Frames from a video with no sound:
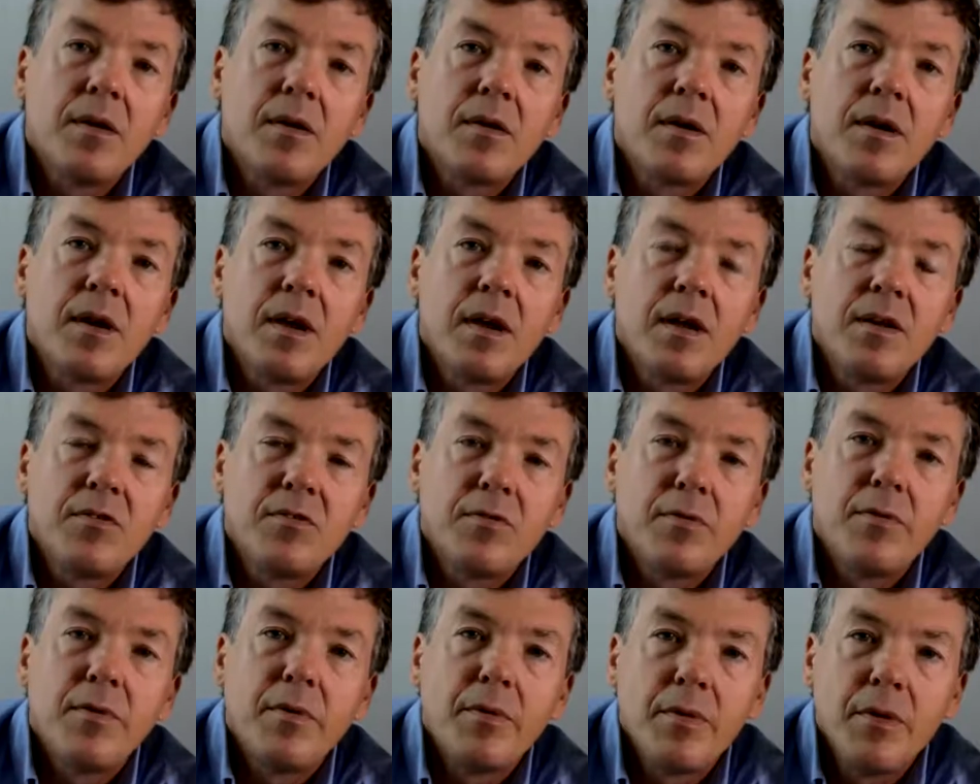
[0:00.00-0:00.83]
Okay.
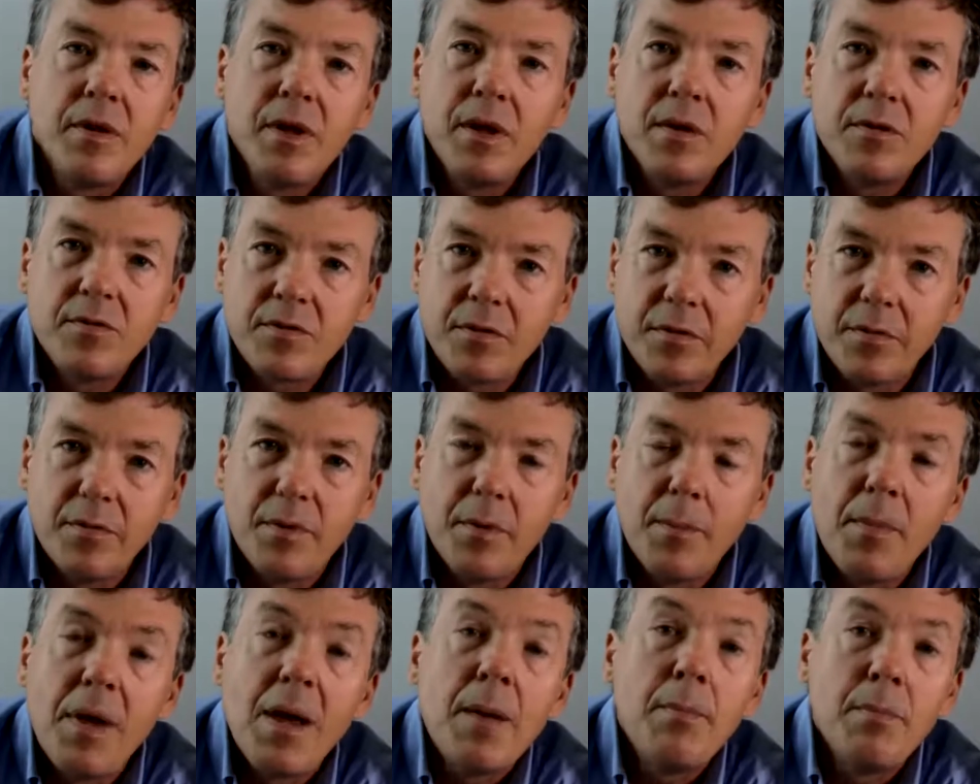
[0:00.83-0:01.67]
To
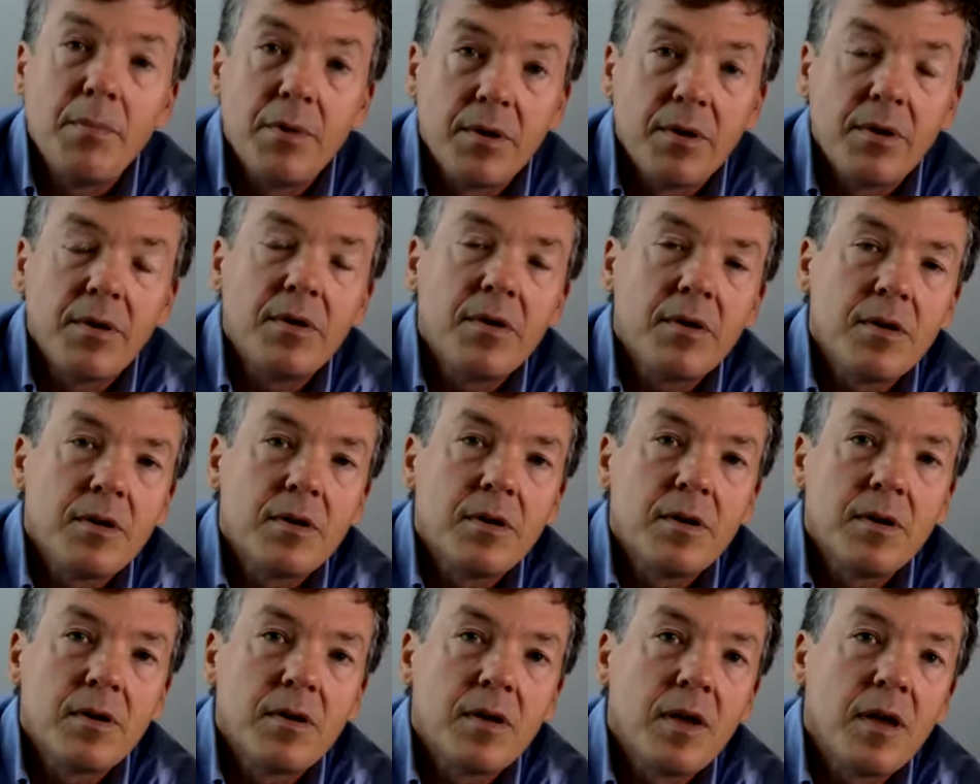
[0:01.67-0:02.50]
remember.
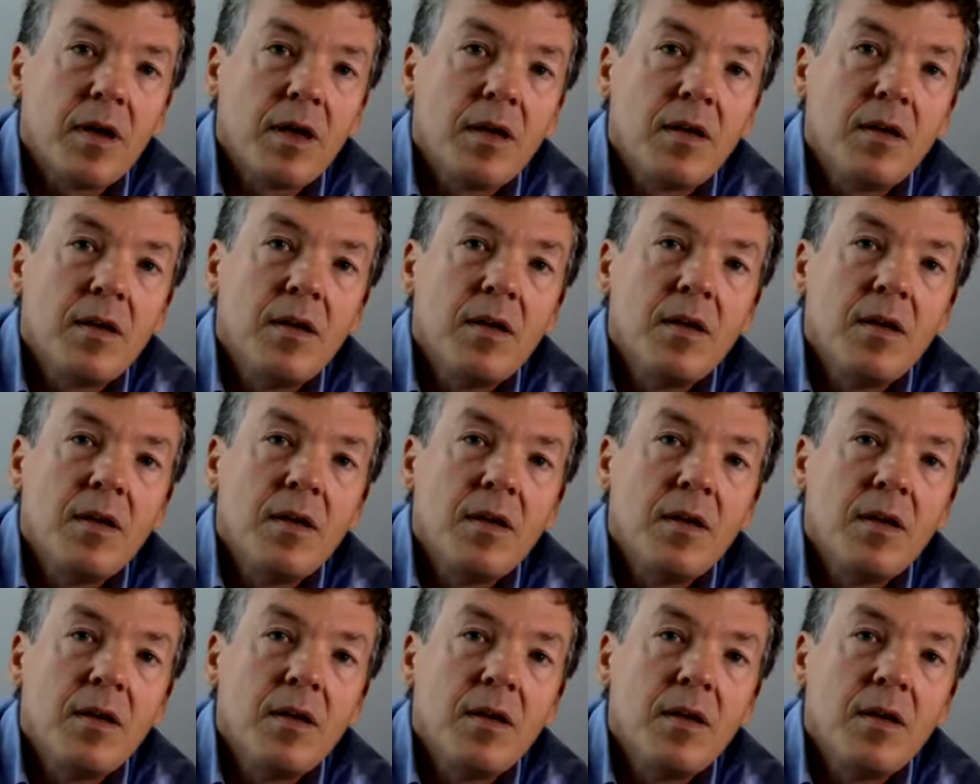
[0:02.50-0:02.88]
Okay.